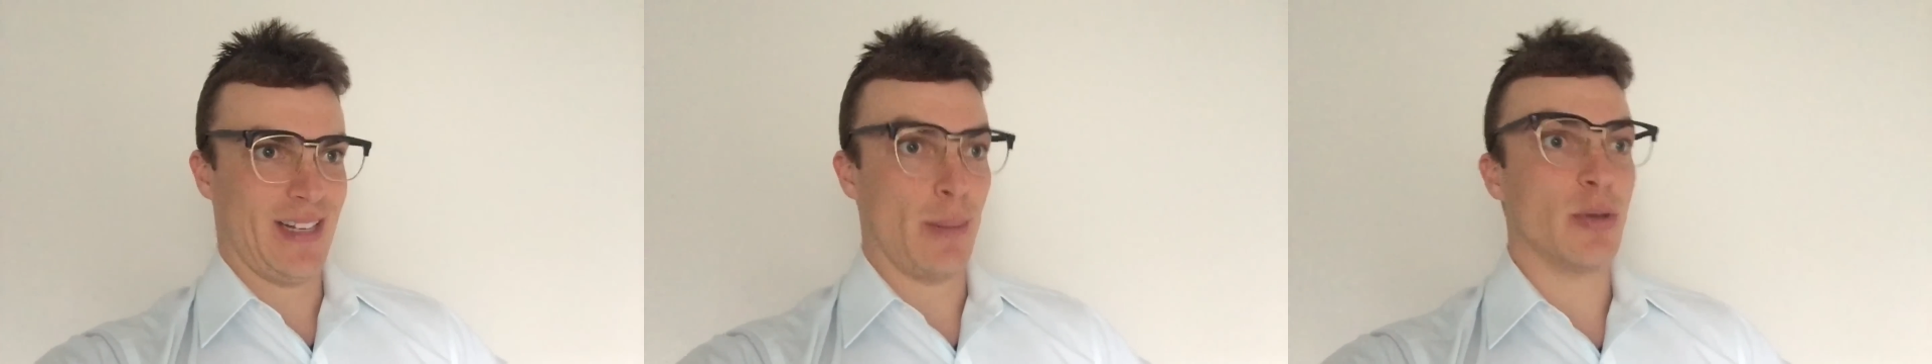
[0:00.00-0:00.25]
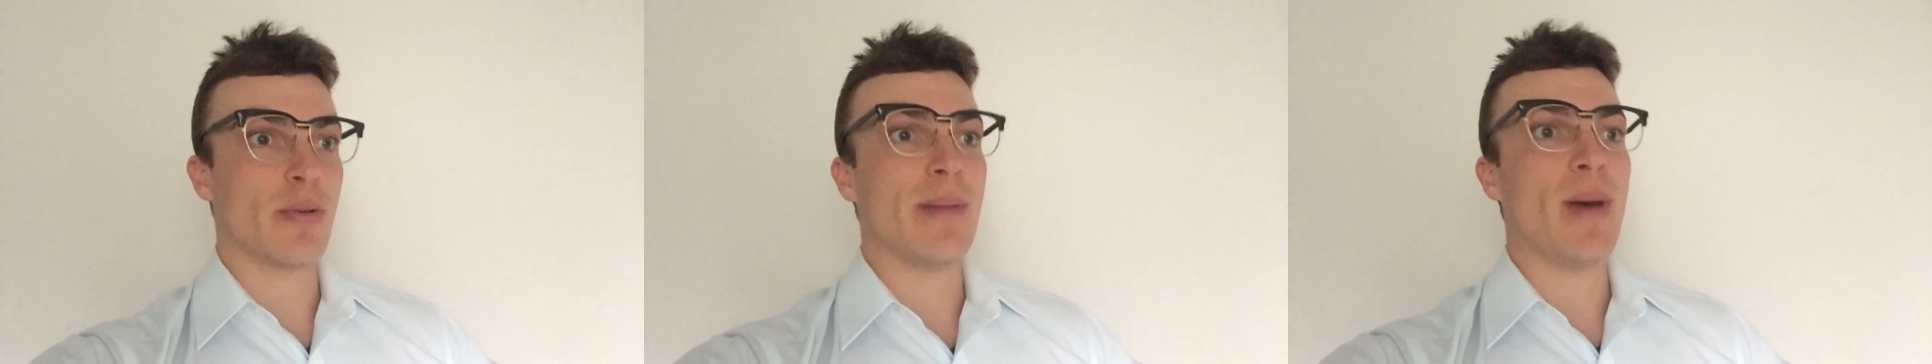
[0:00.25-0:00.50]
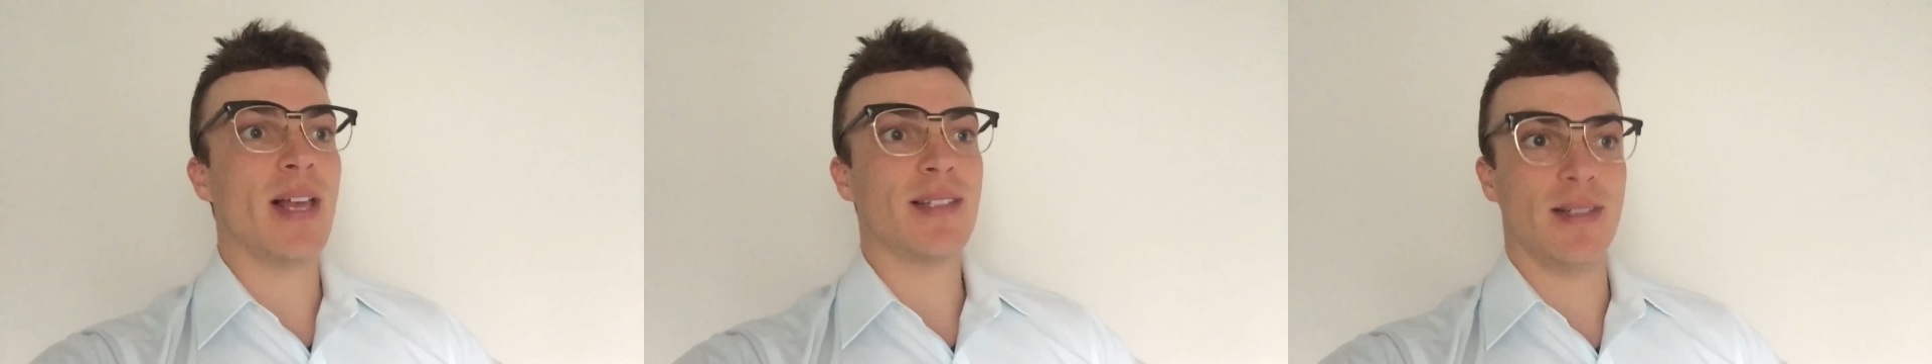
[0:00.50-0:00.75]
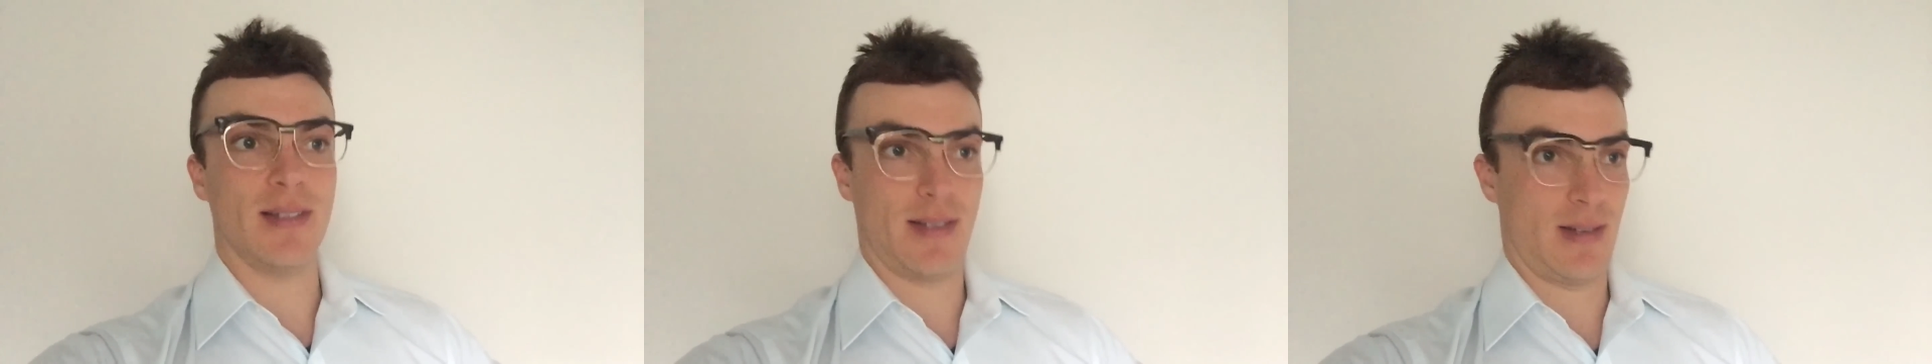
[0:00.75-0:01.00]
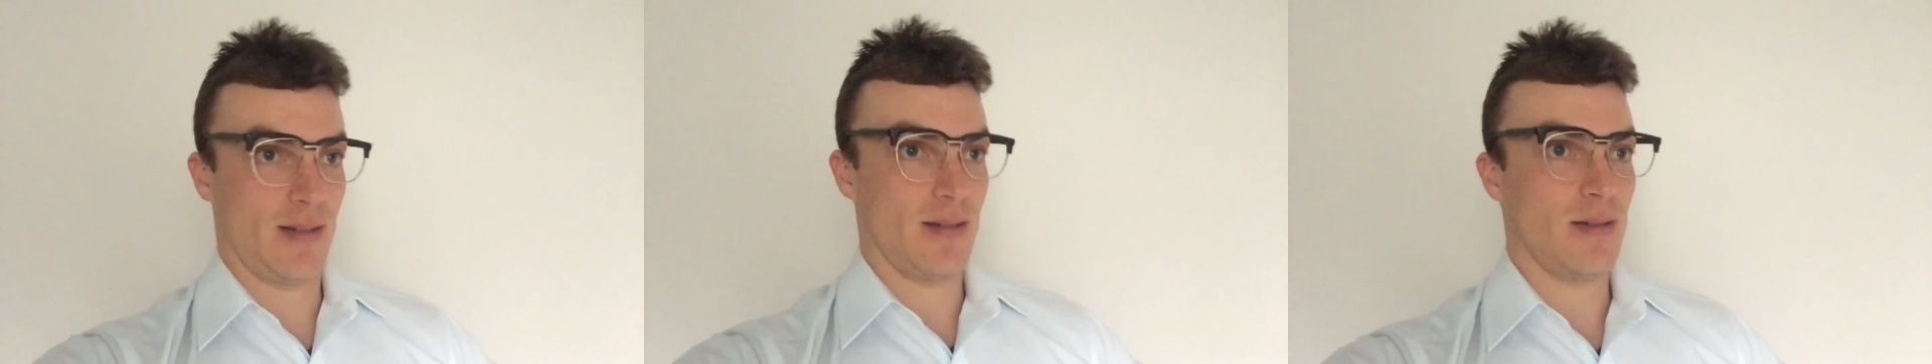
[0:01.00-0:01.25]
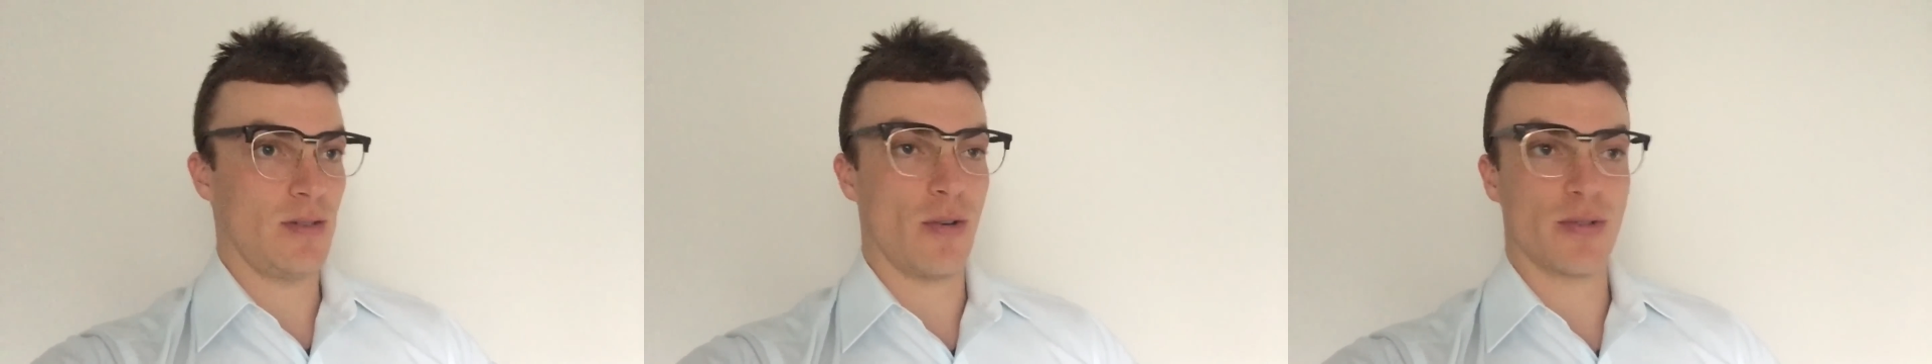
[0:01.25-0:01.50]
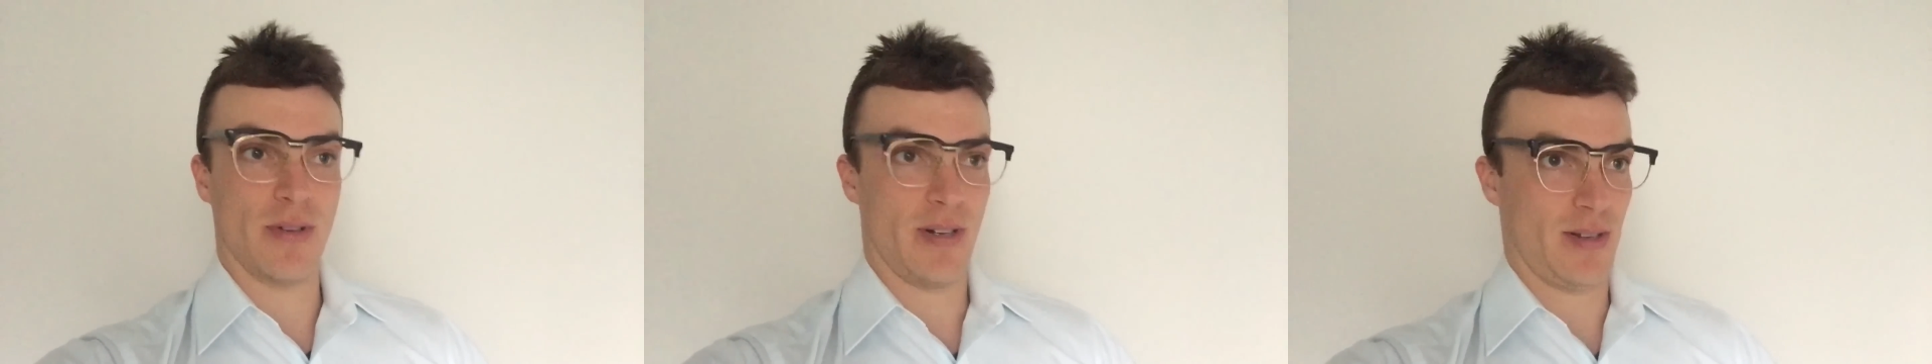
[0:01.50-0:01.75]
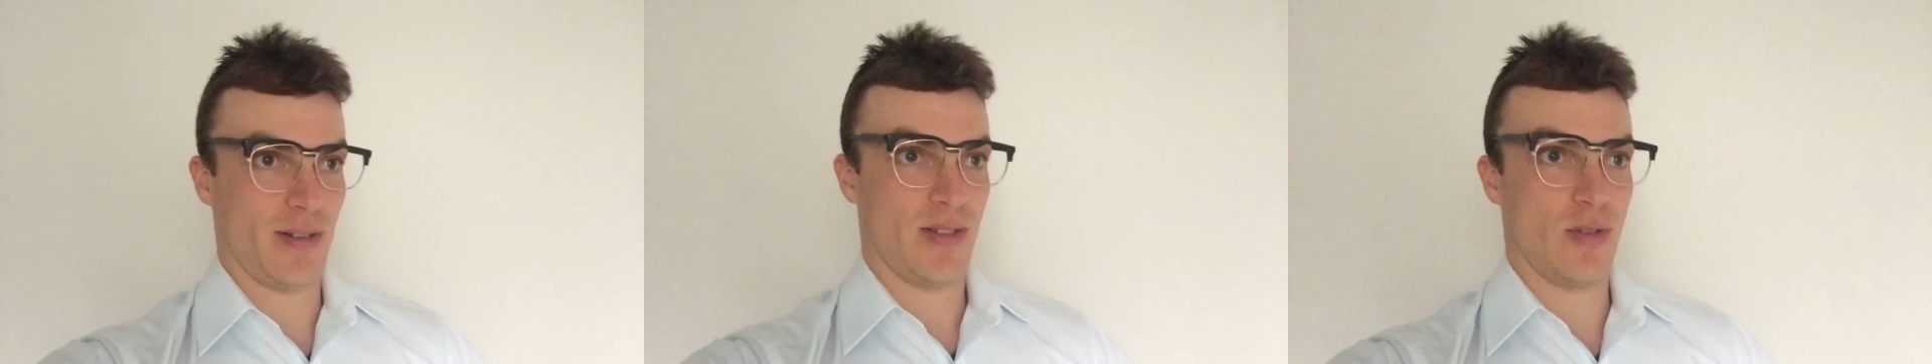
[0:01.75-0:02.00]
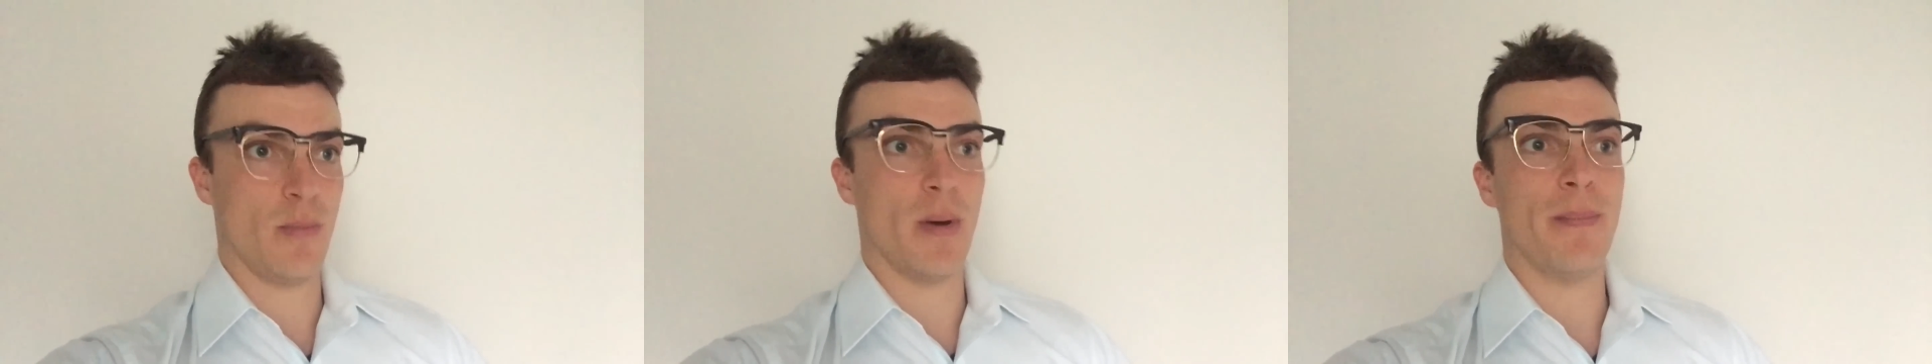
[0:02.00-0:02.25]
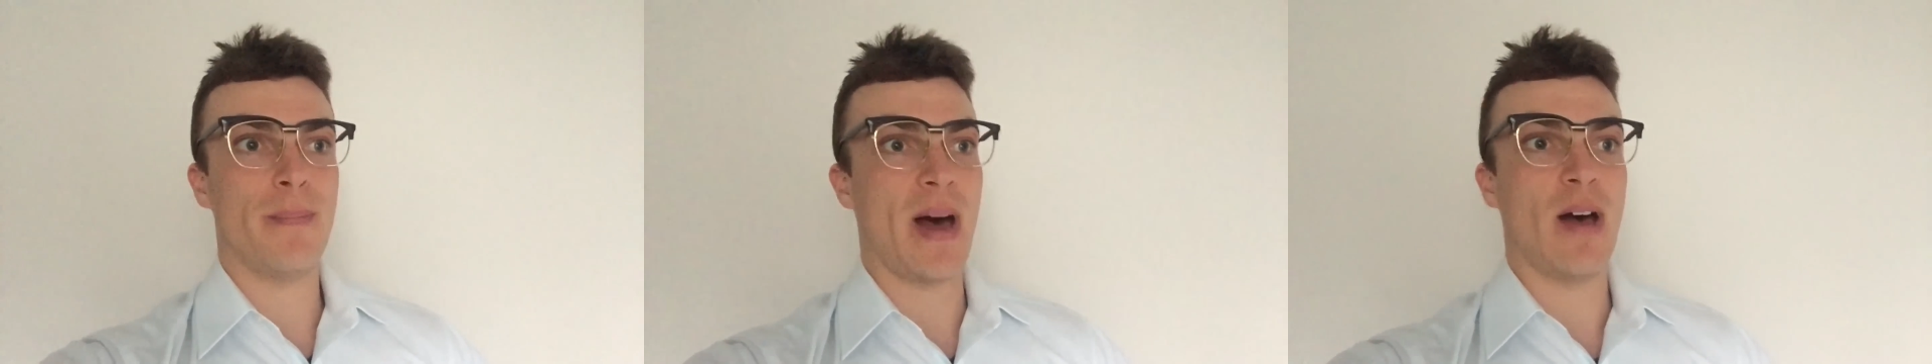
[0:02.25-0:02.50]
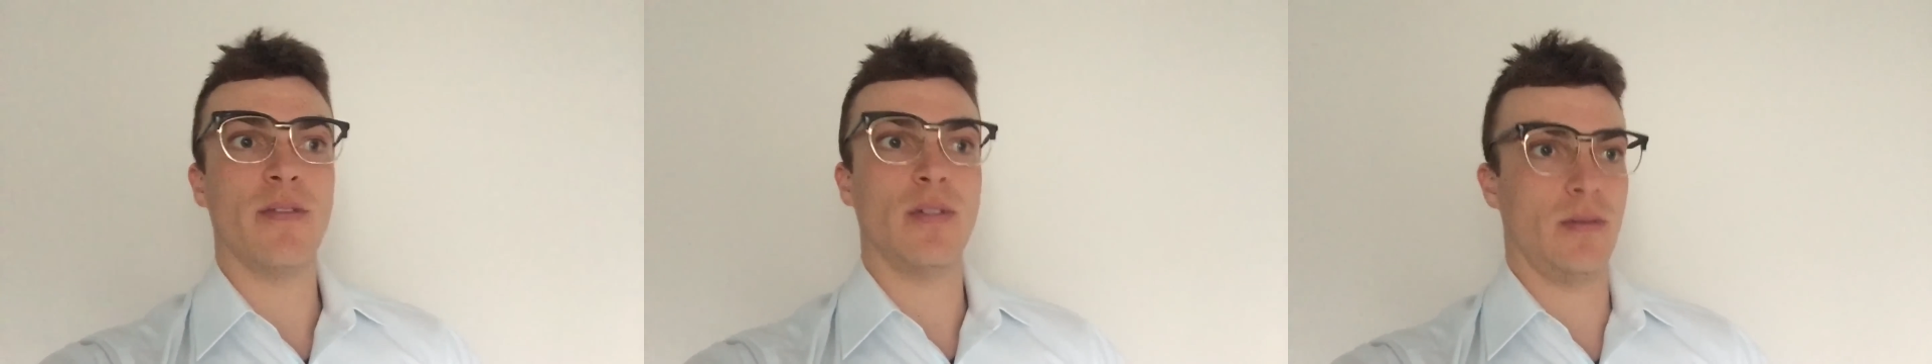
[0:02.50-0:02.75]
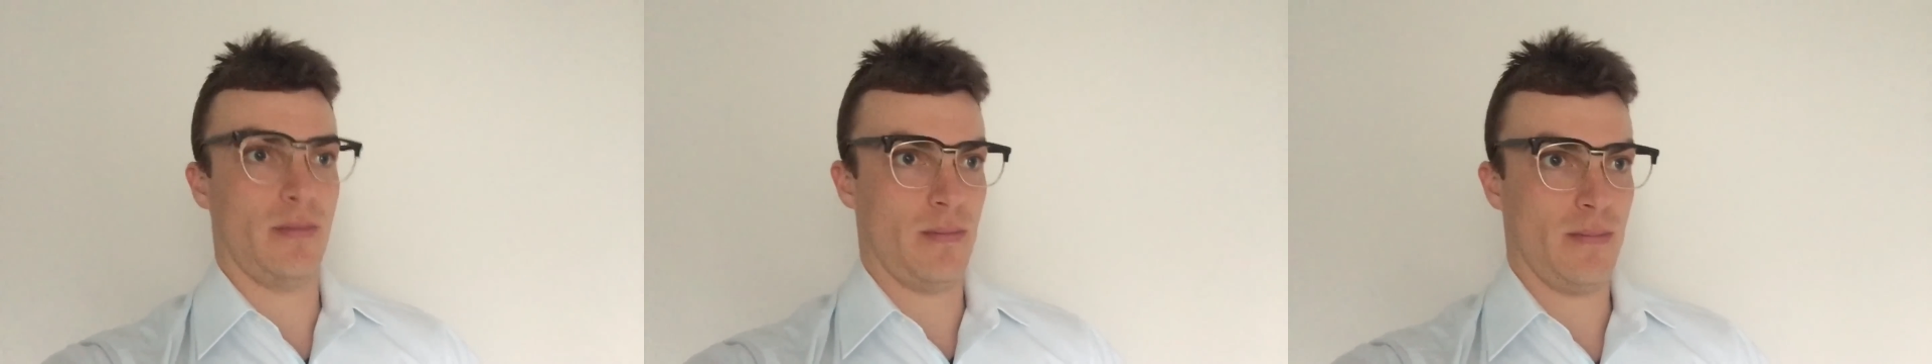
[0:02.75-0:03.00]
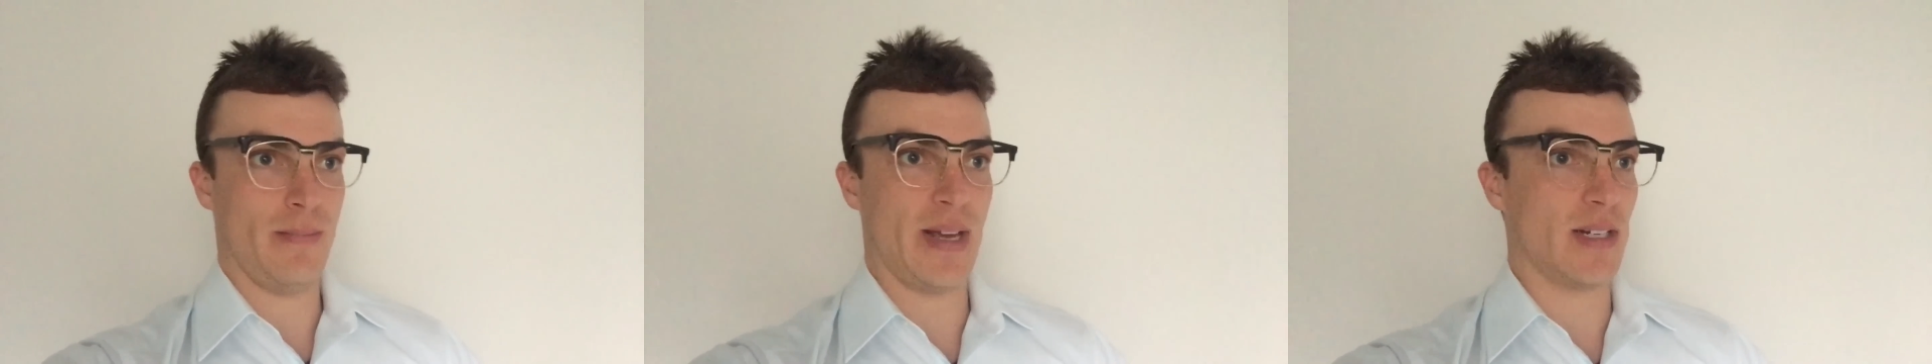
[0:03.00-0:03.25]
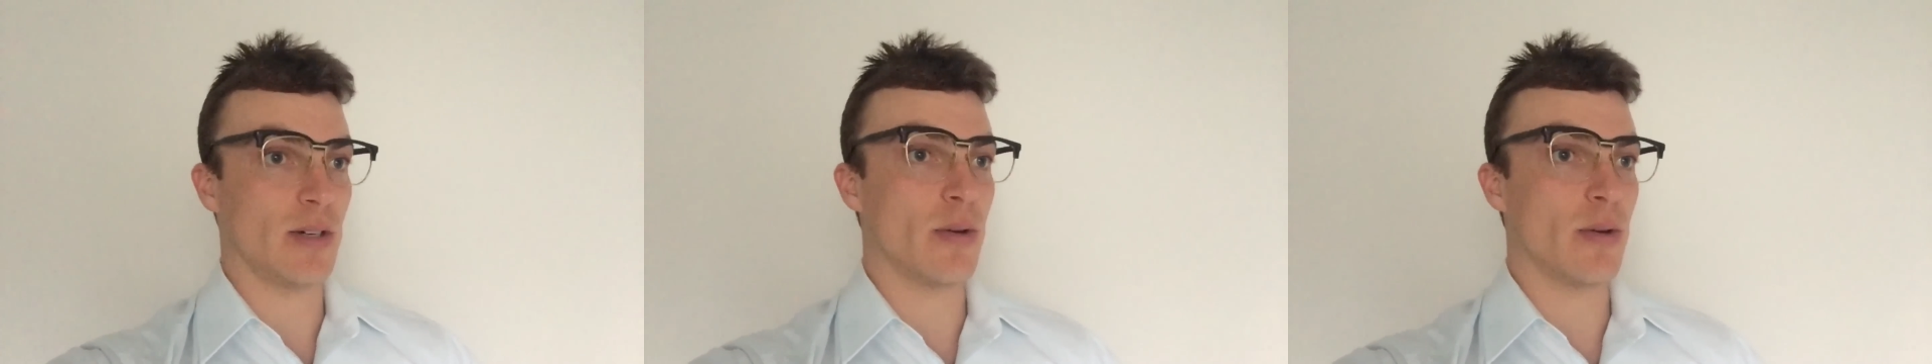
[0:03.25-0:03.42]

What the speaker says: Double degree, master's, doctorate, super powerful mega